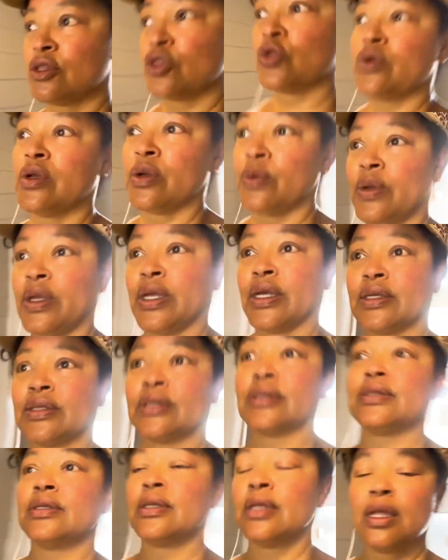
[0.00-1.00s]
3
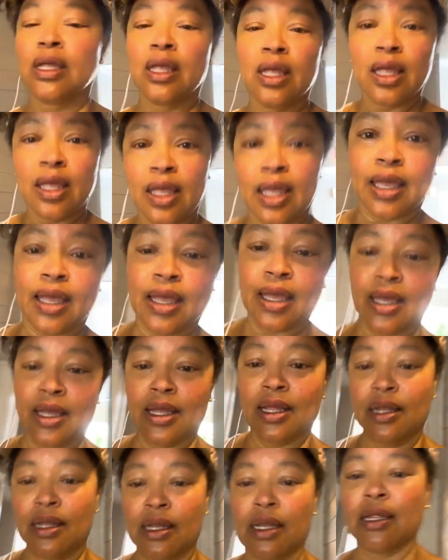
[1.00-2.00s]
weeks.
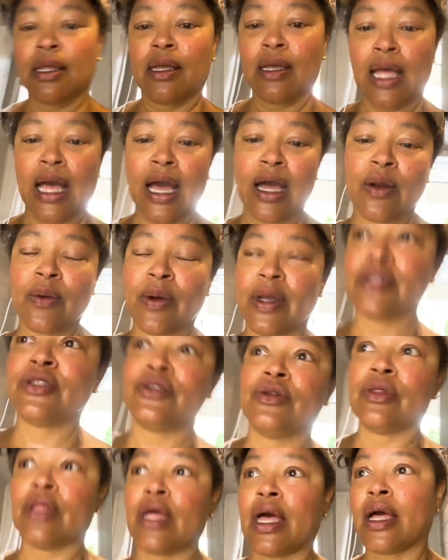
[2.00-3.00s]
And how do I
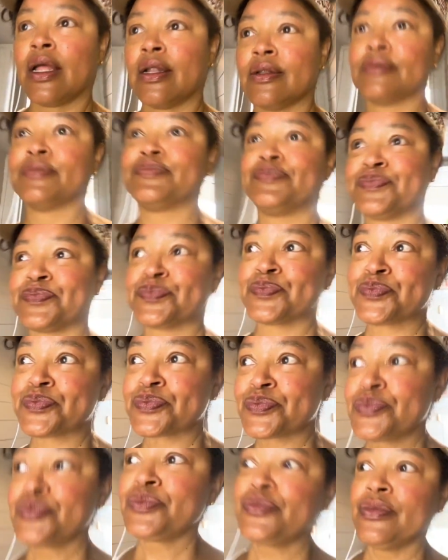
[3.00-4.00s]
do that
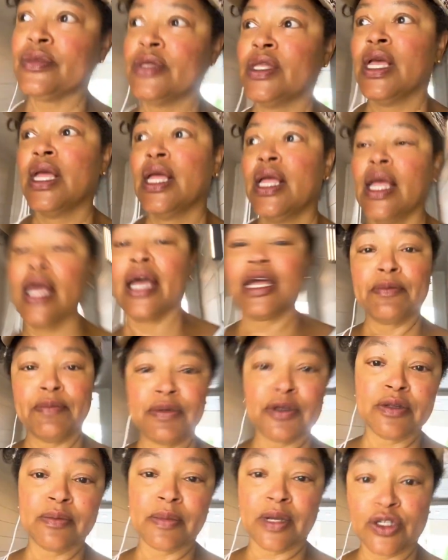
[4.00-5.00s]
and
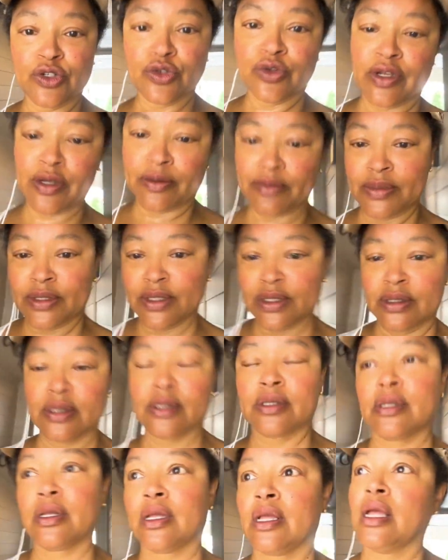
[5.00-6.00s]
build my dreams?
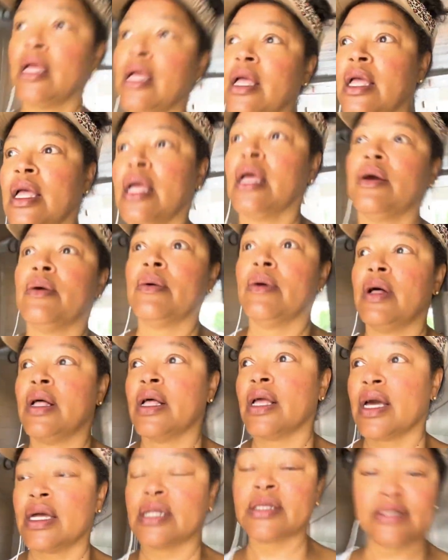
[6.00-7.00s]
Well,
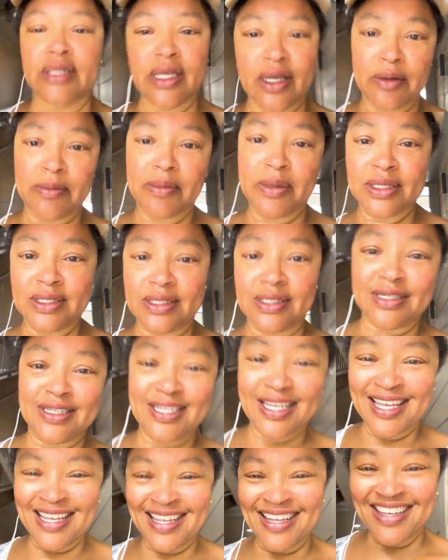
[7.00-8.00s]
I gotta stay on
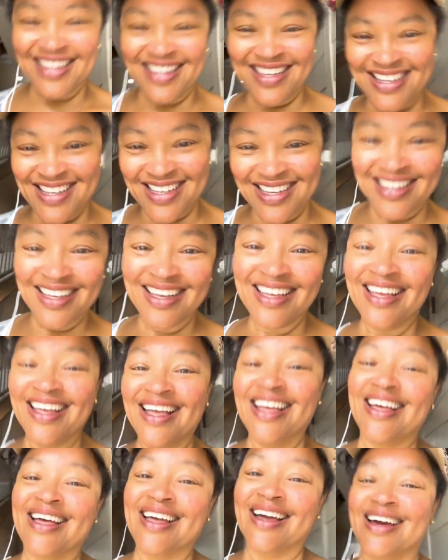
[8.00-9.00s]
message.
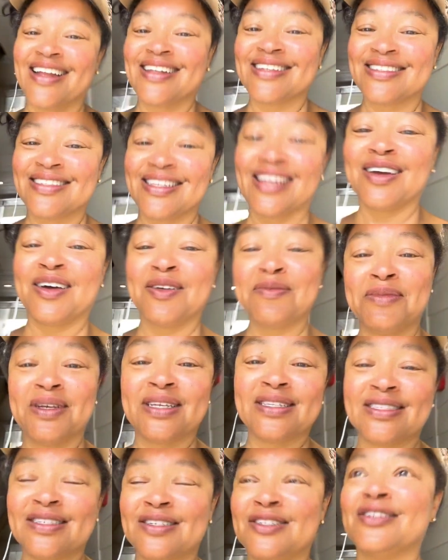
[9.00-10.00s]
I gotta stay on
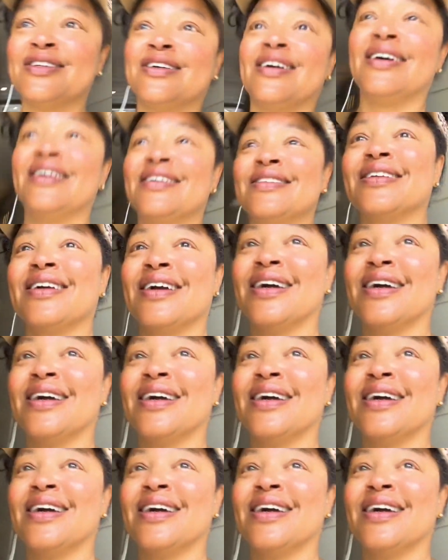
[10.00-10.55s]
message, you guys.